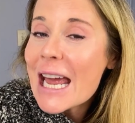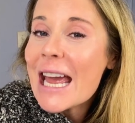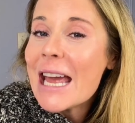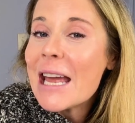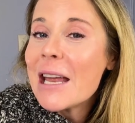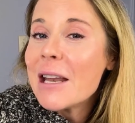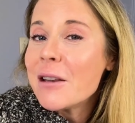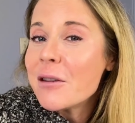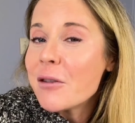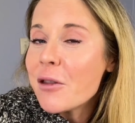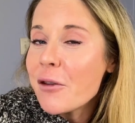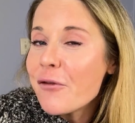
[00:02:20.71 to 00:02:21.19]

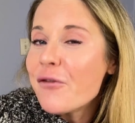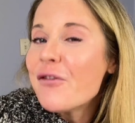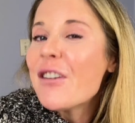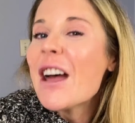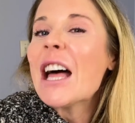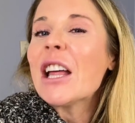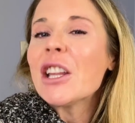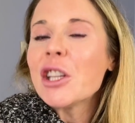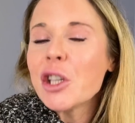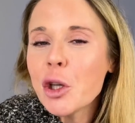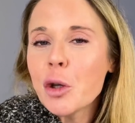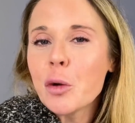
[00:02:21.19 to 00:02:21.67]
and the
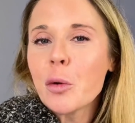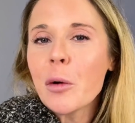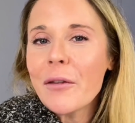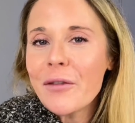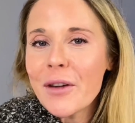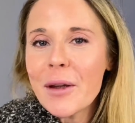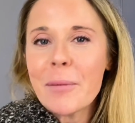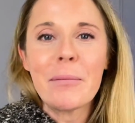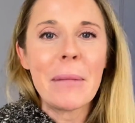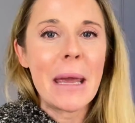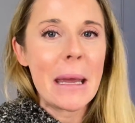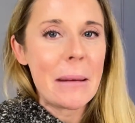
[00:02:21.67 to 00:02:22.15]
value
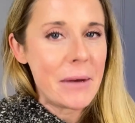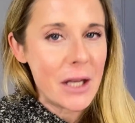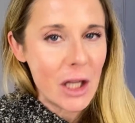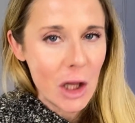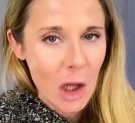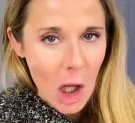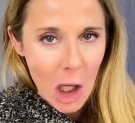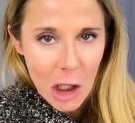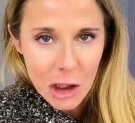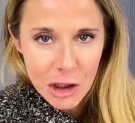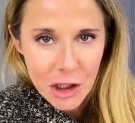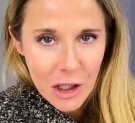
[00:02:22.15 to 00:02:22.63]
of it may be
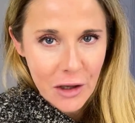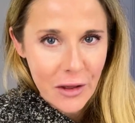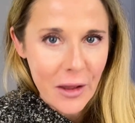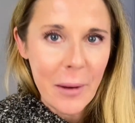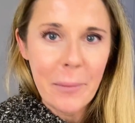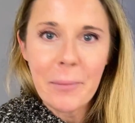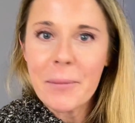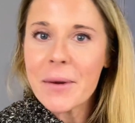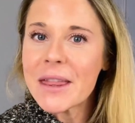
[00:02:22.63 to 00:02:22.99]
lost on them.